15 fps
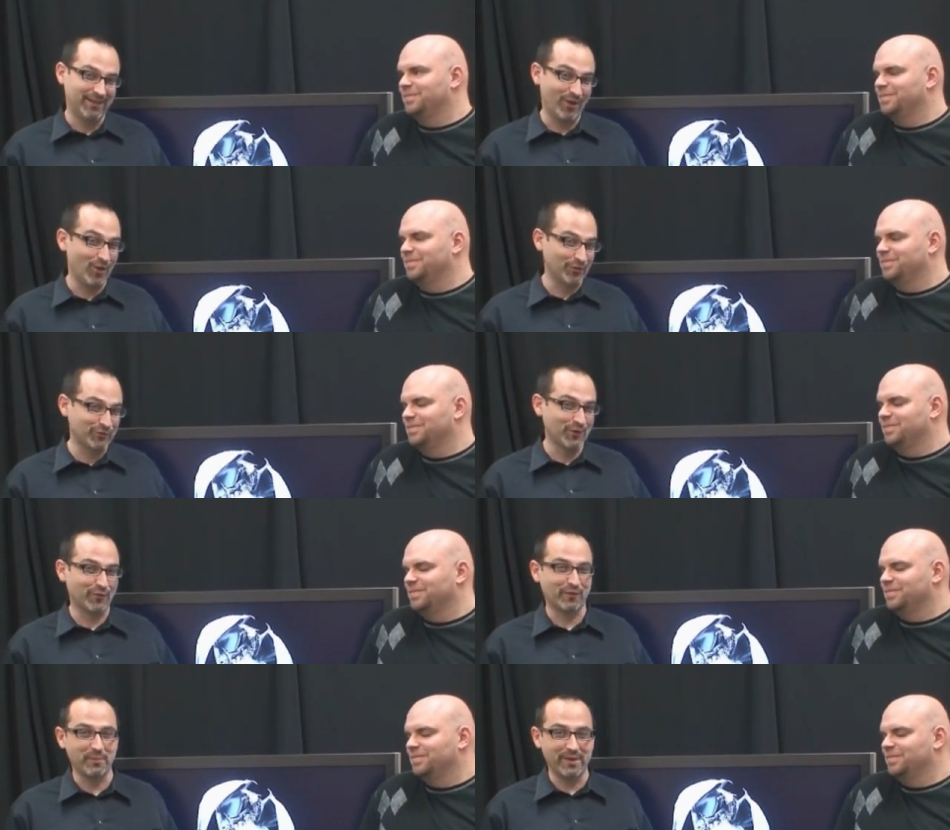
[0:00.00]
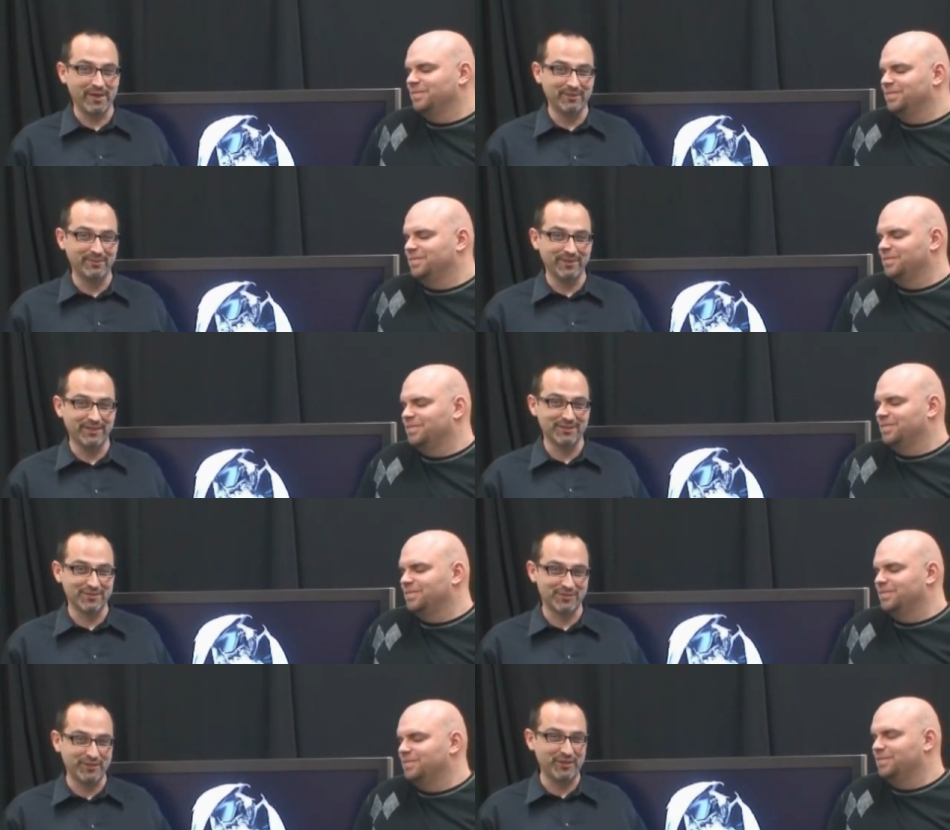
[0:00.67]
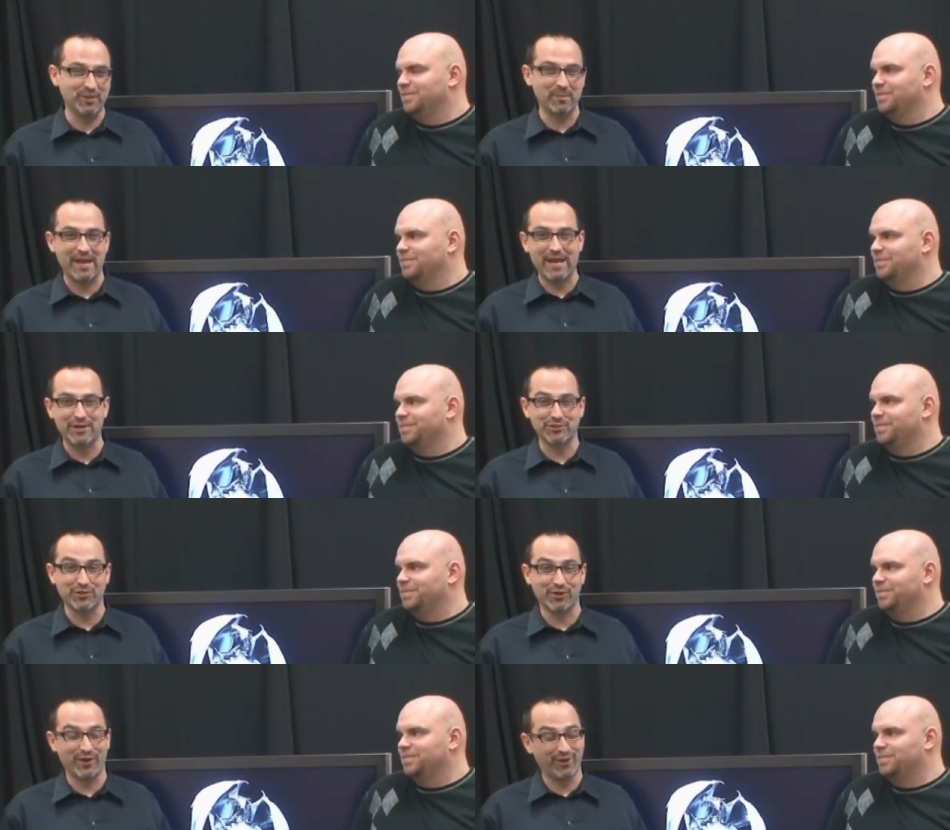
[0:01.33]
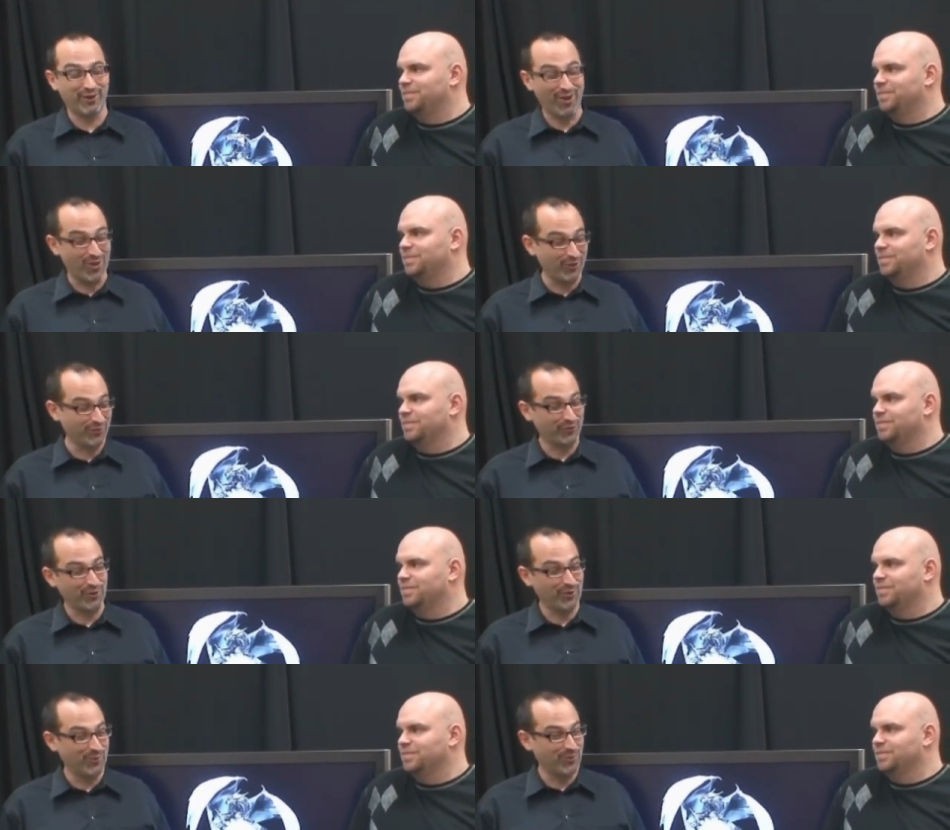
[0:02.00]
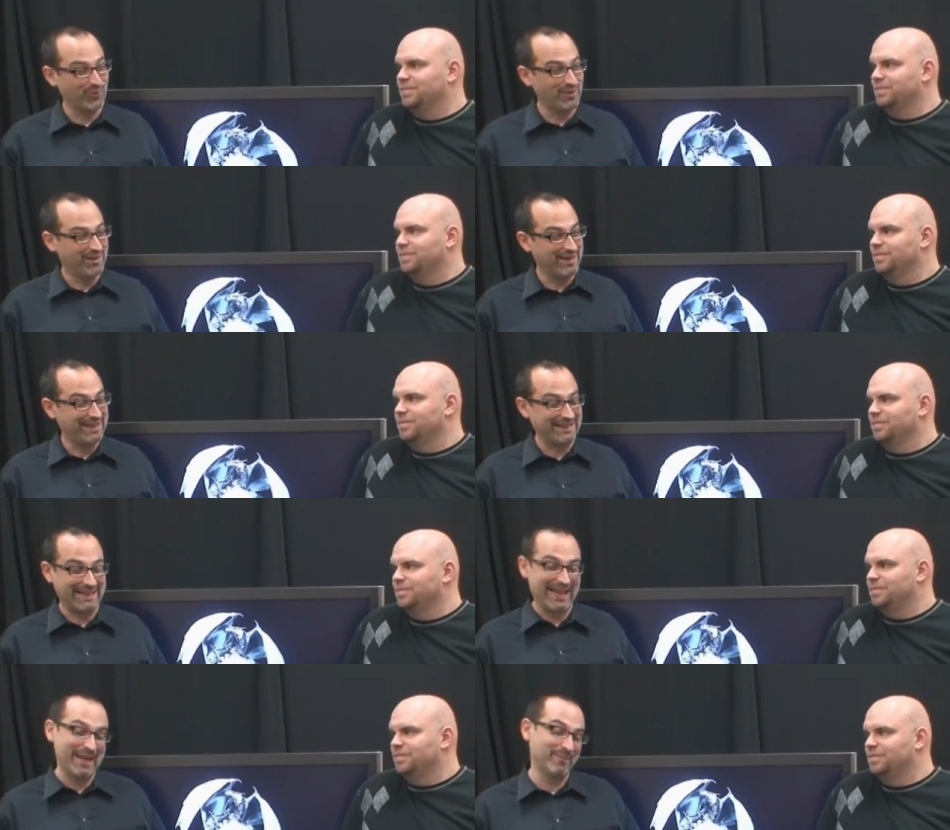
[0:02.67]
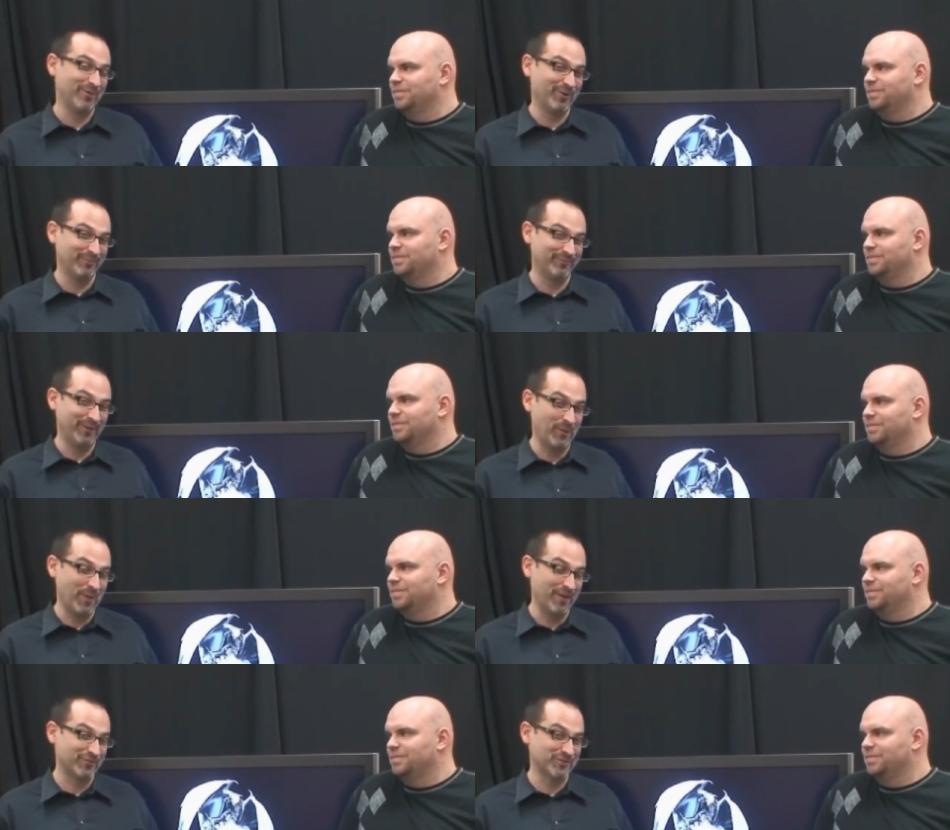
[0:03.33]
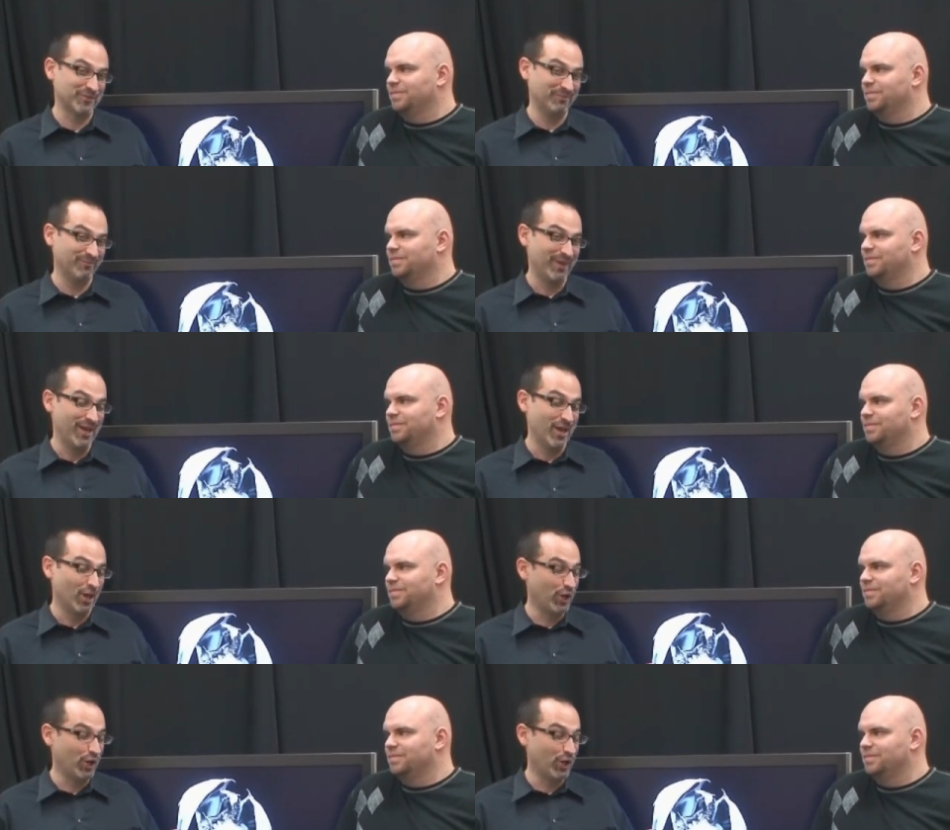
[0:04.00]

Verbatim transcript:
Speaker 1: also from AMD, a senior manager here, and also a gamer. And we have some